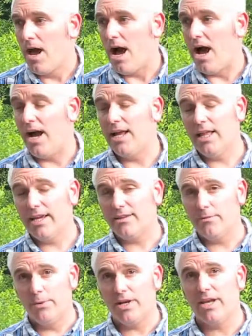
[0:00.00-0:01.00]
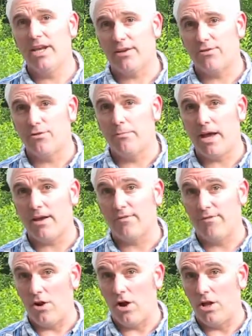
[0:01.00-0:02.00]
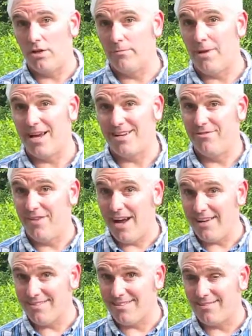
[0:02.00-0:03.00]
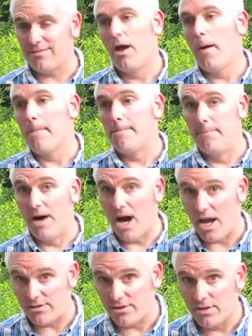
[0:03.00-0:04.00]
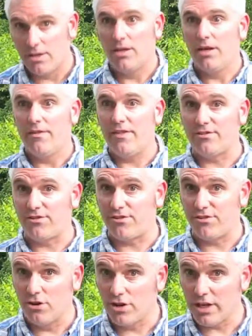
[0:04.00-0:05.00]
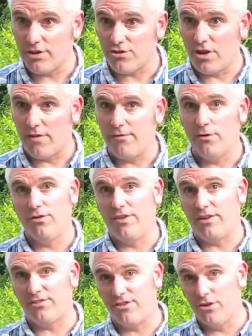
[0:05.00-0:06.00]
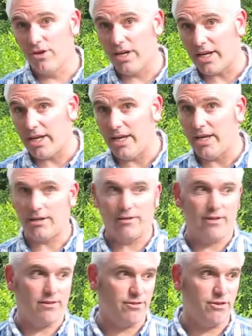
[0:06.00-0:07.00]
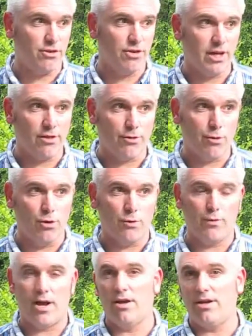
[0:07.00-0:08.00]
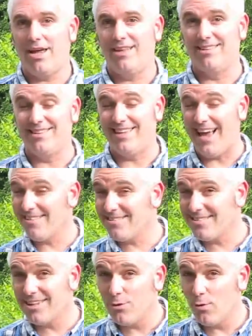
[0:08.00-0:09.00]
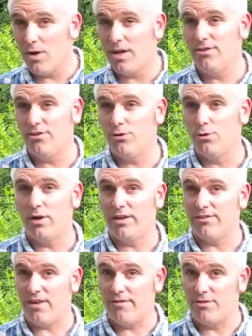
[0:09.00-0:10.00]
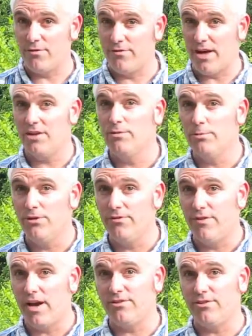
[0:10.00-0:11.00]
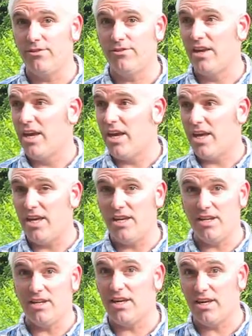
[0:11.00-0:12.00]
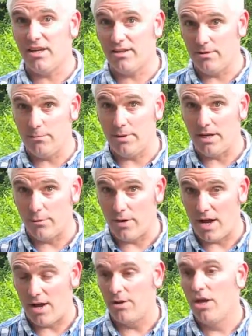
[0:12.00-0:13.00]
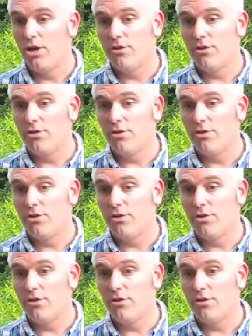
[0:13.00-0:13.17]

I like to bring an extra bag for all of my devices, but they still get shuffled, they still get kicked, they still get thrown around, and the last thing you want to do is have your valuable devices hit and kicked and beat around.